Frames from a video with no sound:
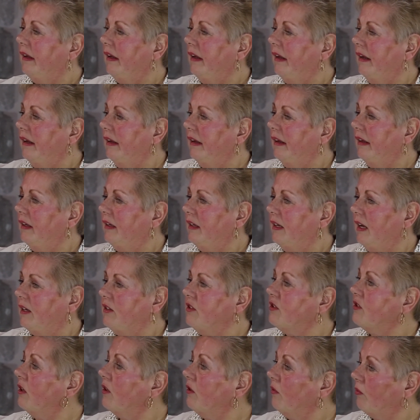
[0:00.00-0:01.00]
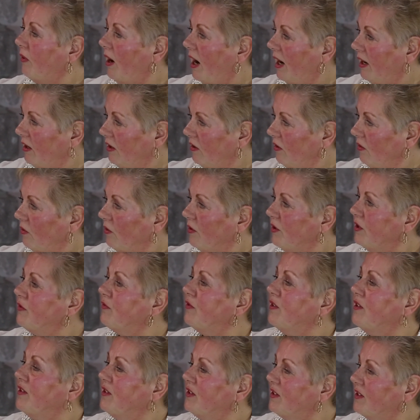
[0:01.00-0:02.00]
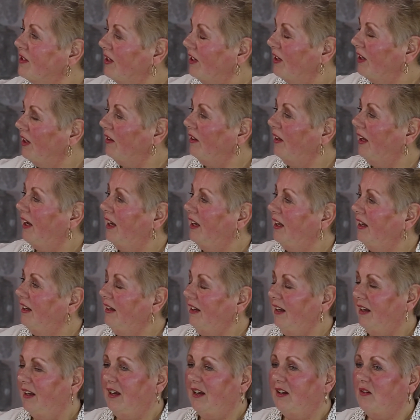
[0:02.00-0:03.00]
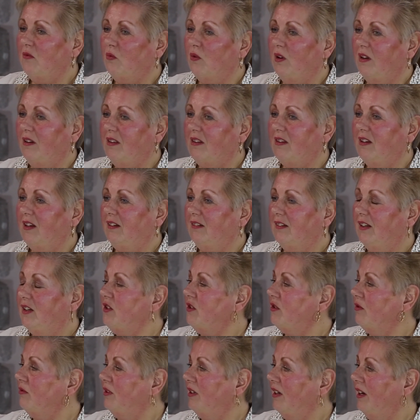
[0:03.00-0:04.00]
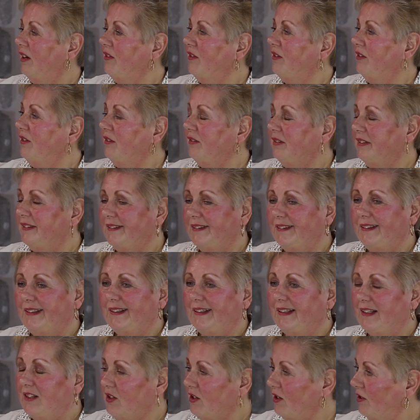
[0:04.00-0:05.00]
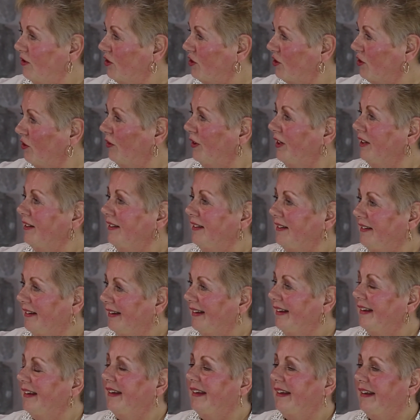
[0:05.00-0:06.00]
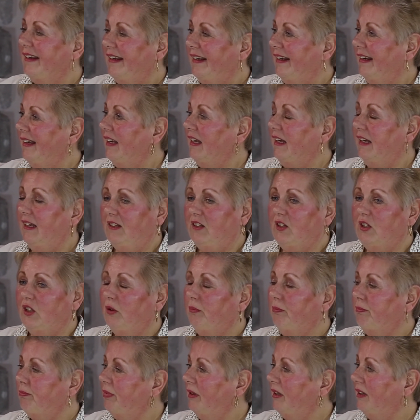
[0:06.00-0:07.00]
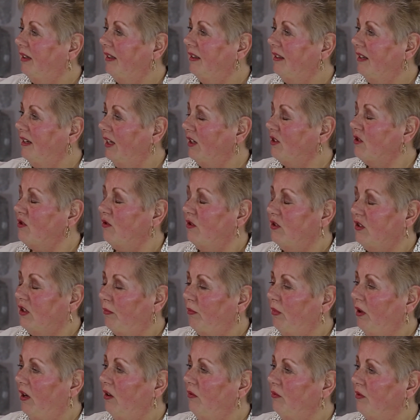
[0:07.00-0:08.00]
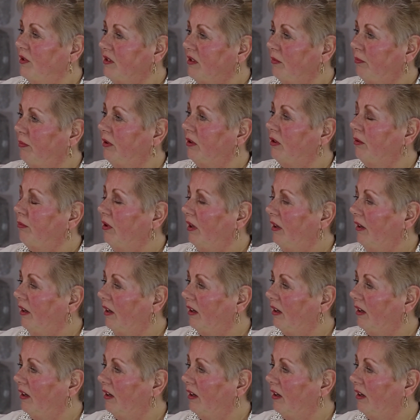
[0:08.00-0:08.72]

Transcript: And I started riding the horse for this lady, and one thing led to another, and I started showing it, and I ended up, the next horse I bought was a purebred